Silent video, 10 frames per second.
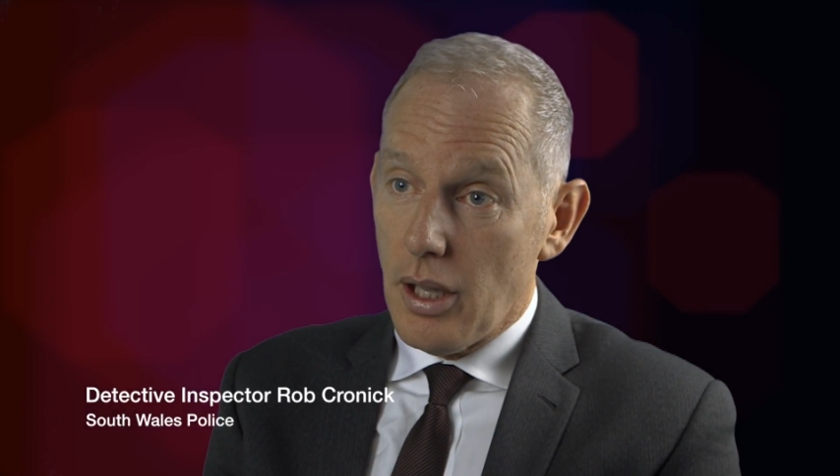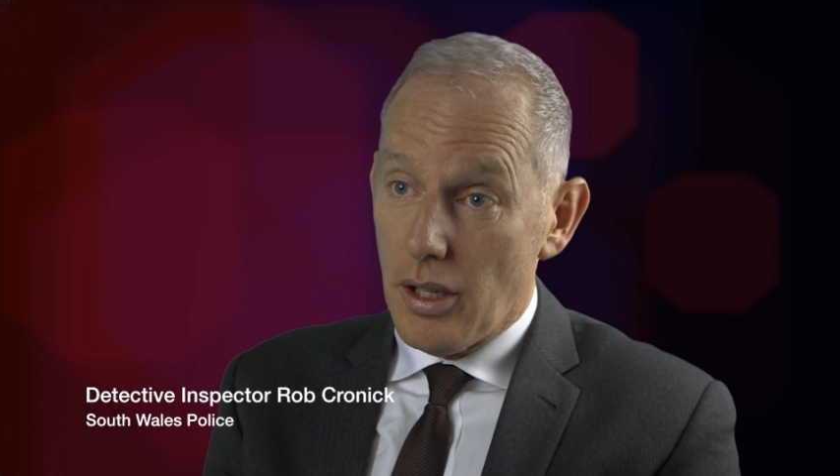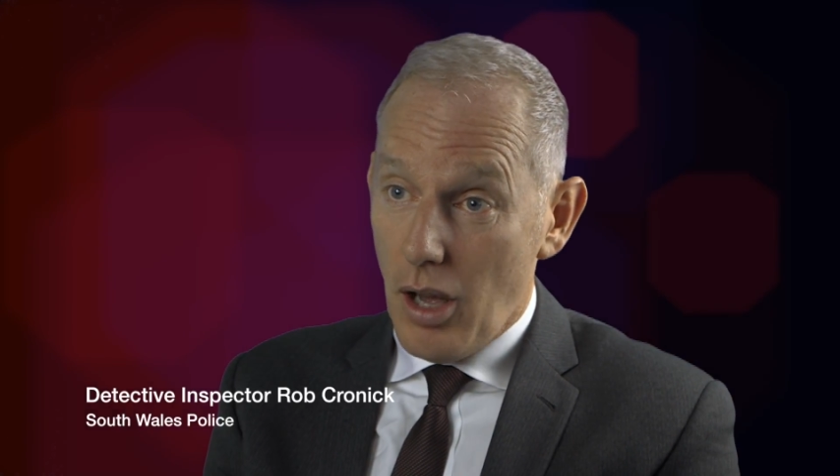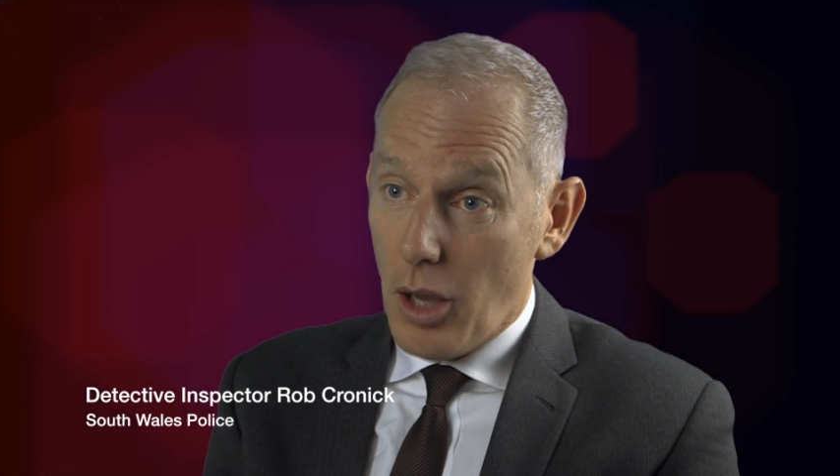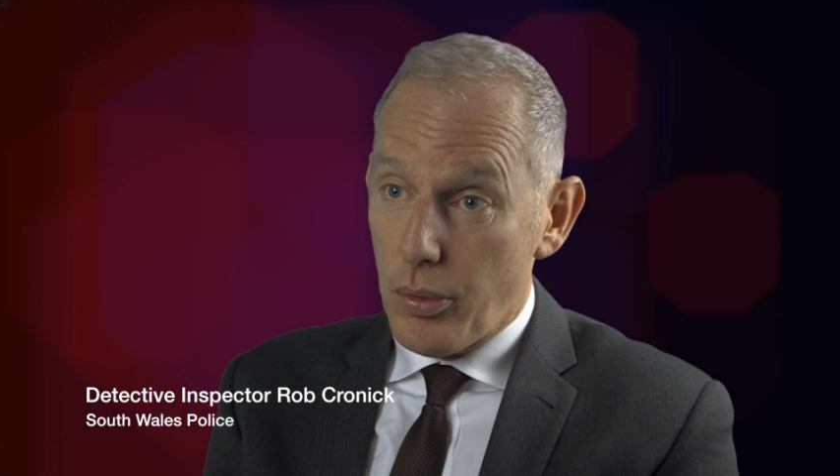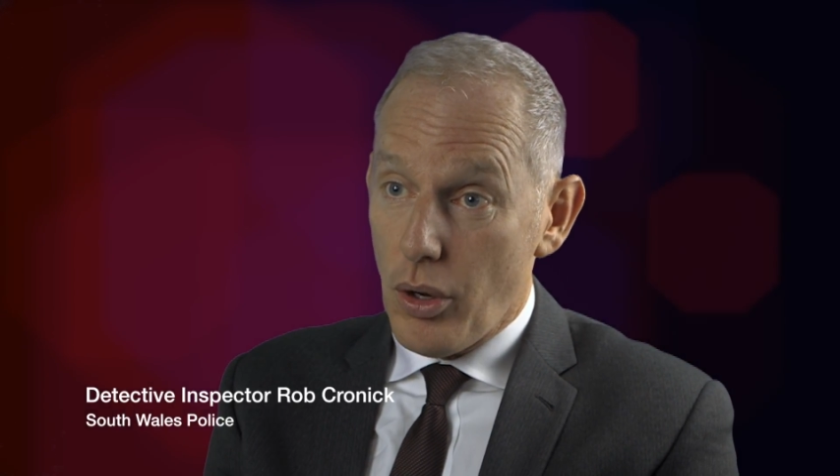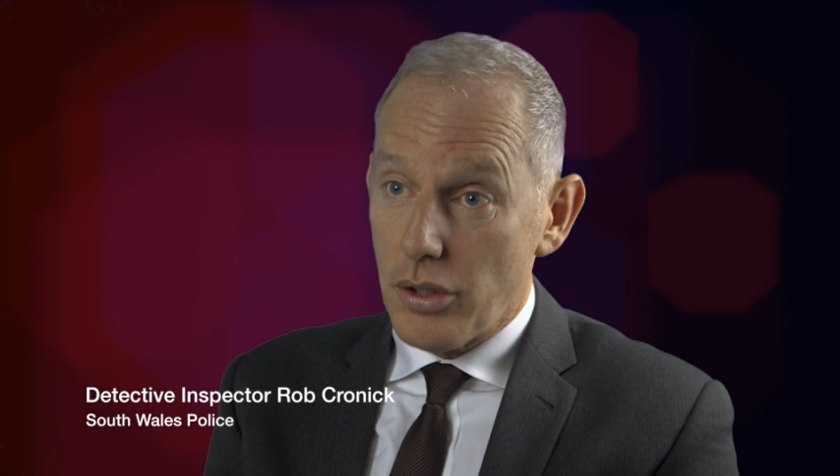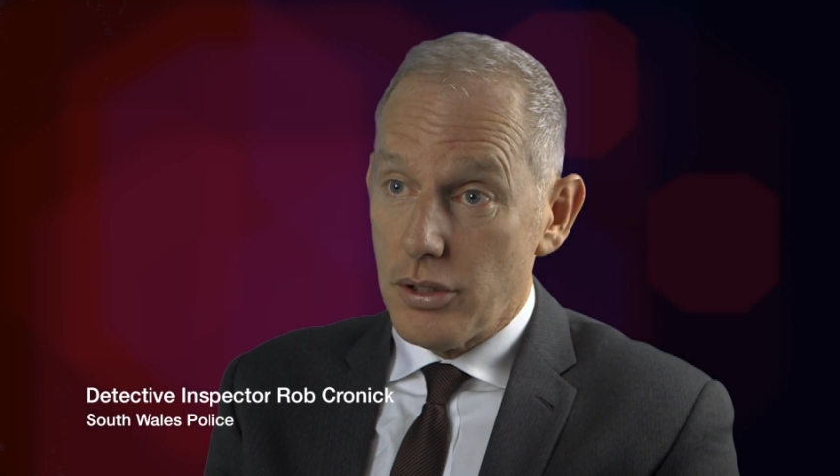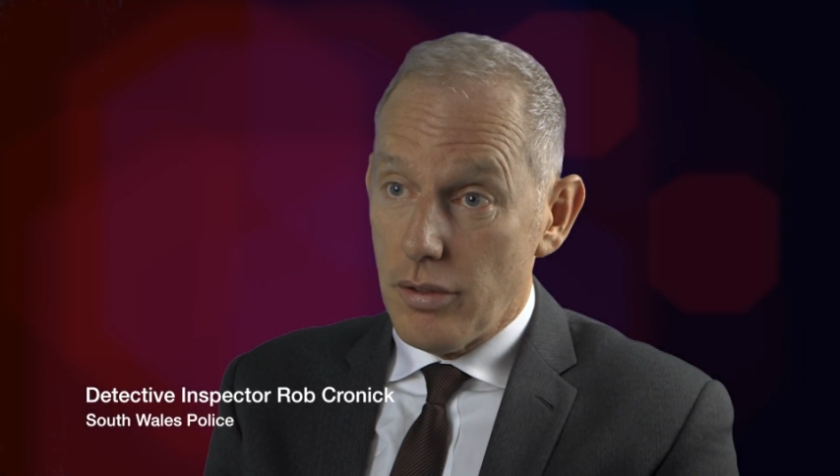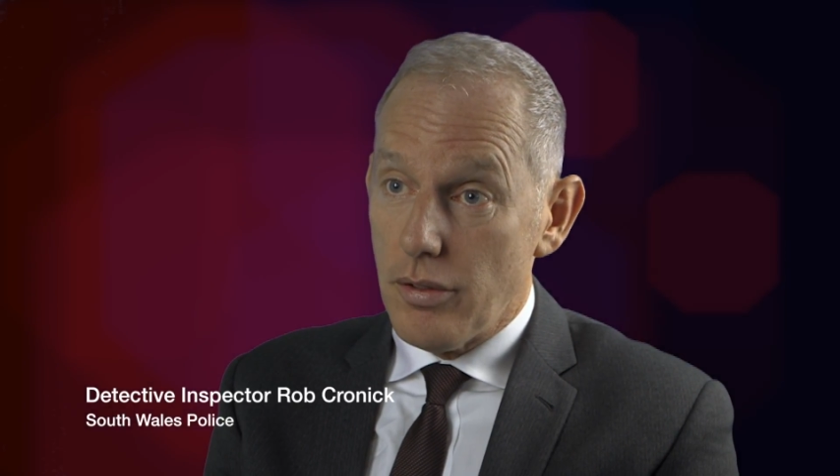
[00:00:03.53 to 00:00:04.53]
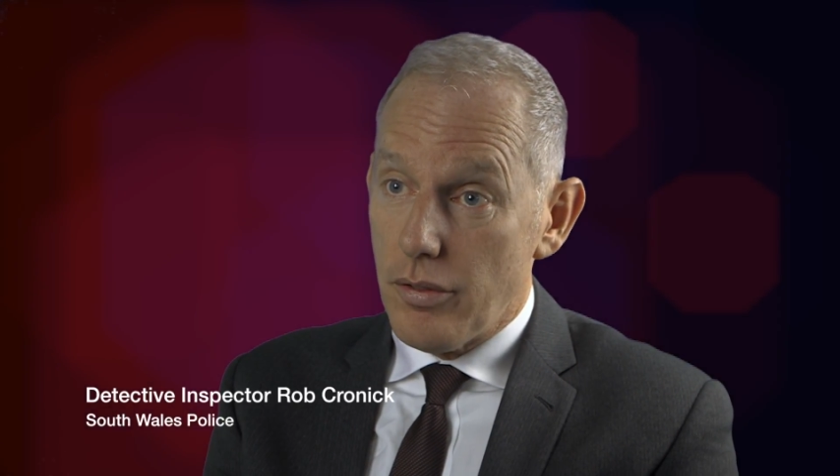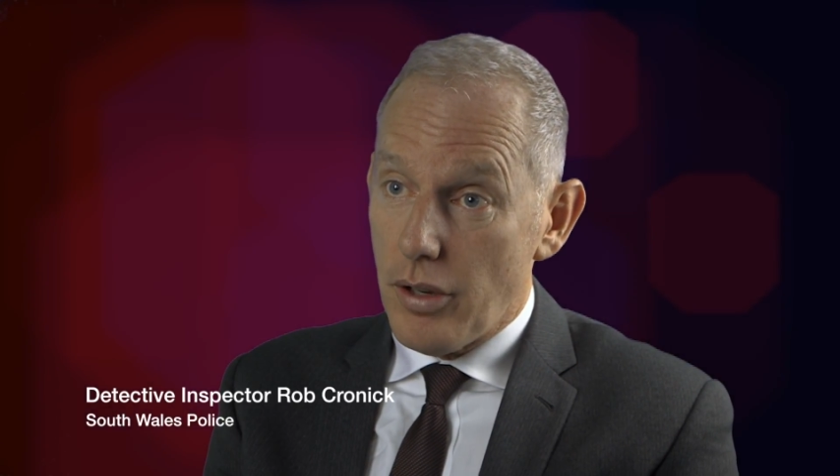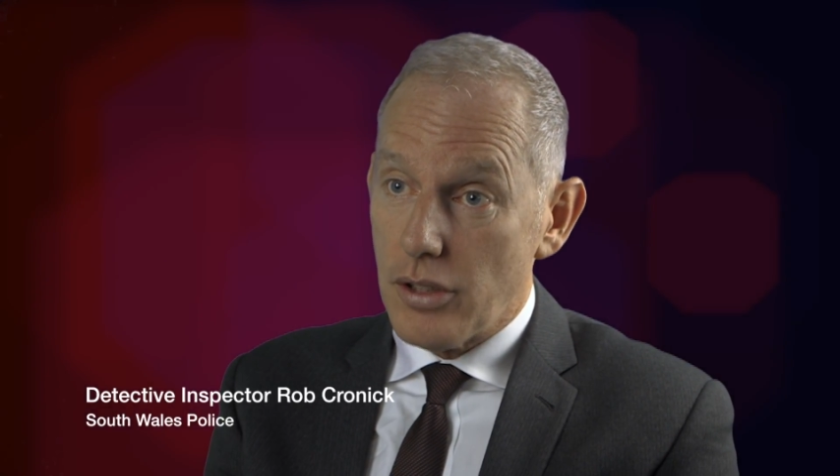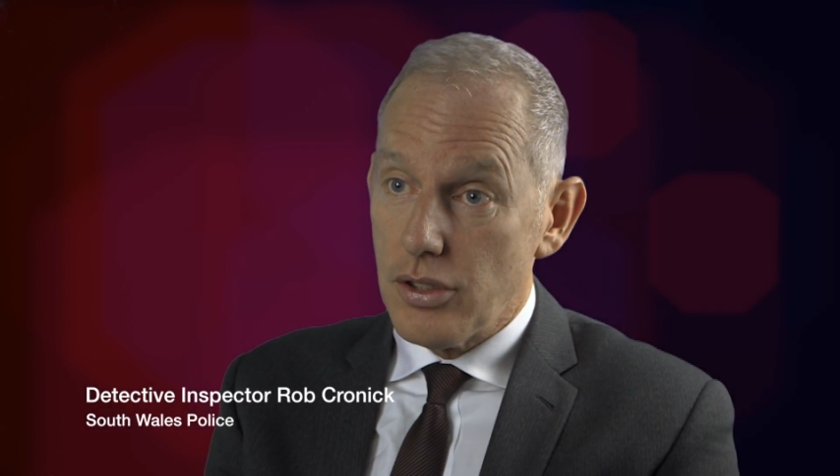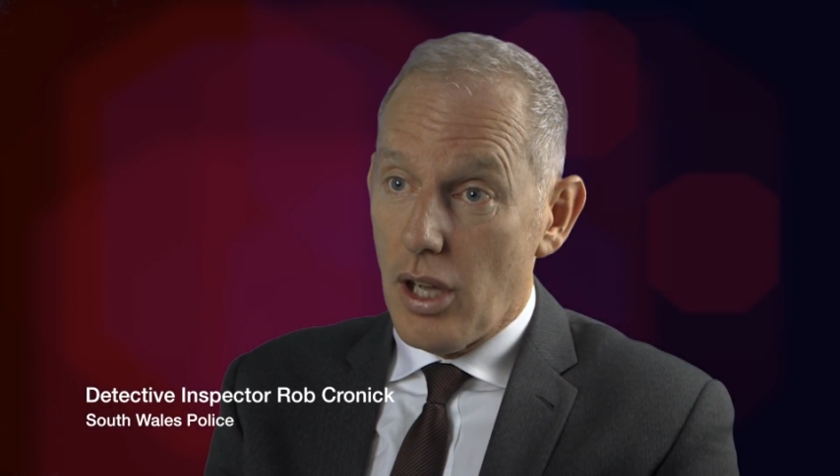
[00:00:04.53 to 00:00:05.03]
and a high priority
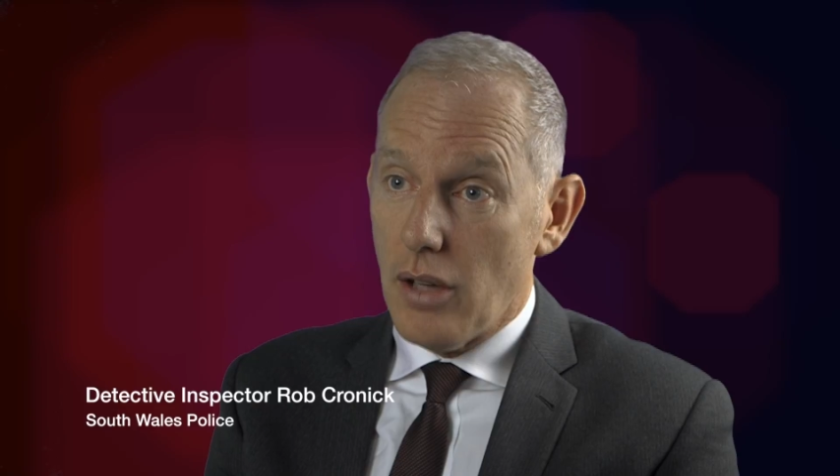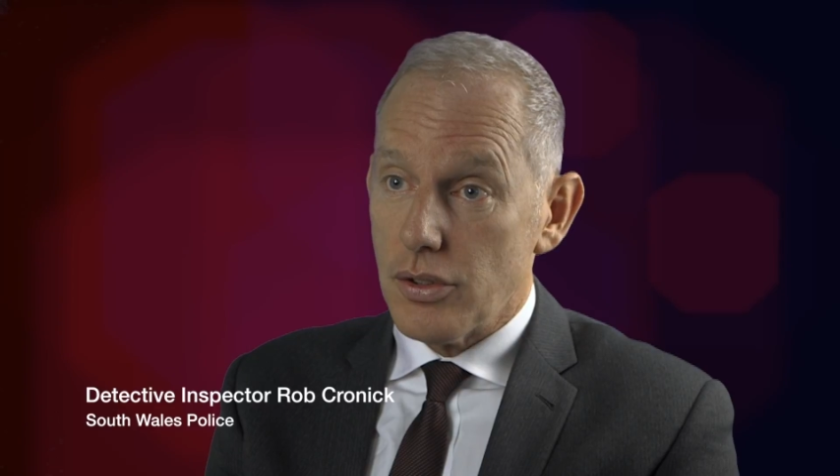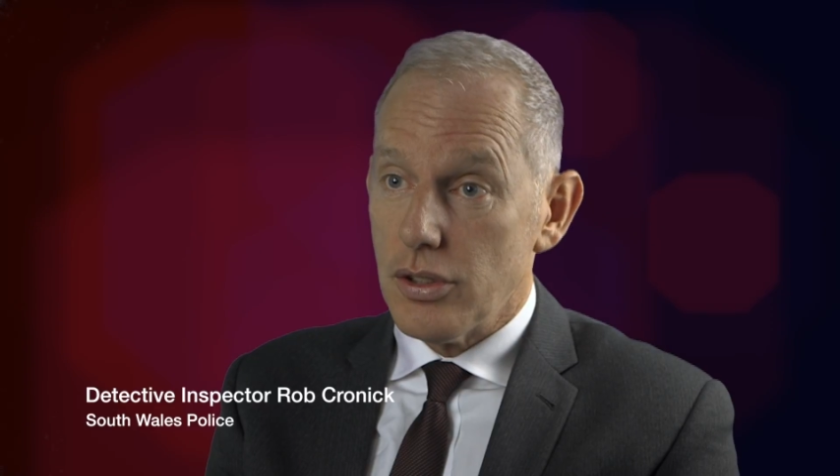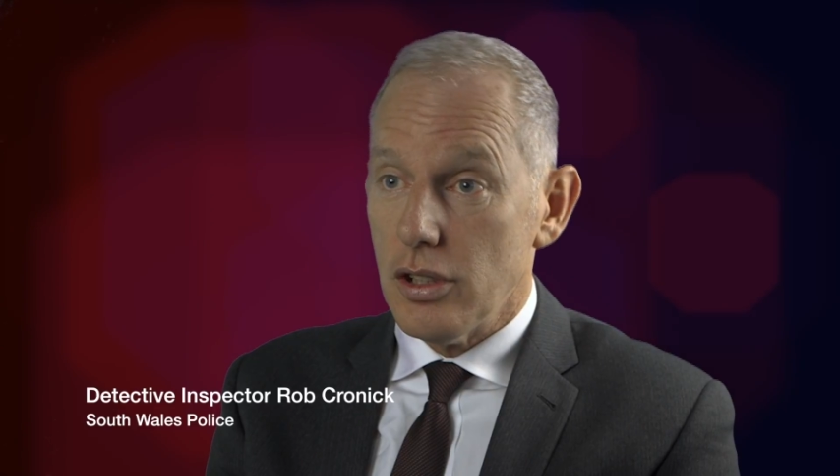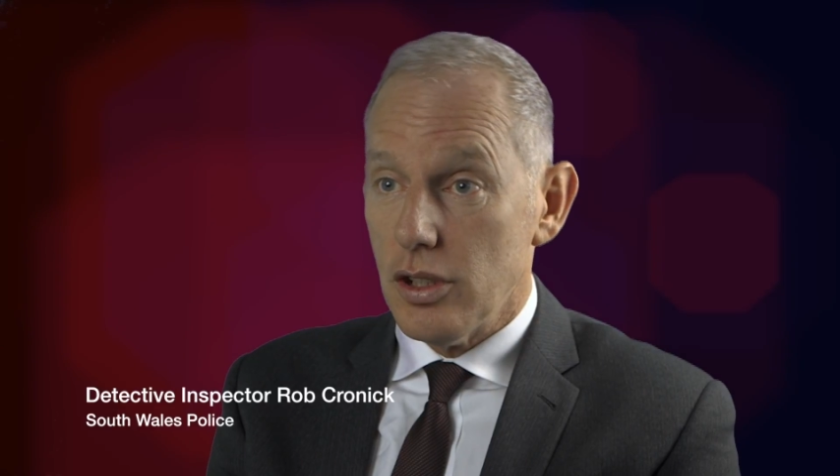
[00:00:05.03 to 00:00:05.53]
for ourselves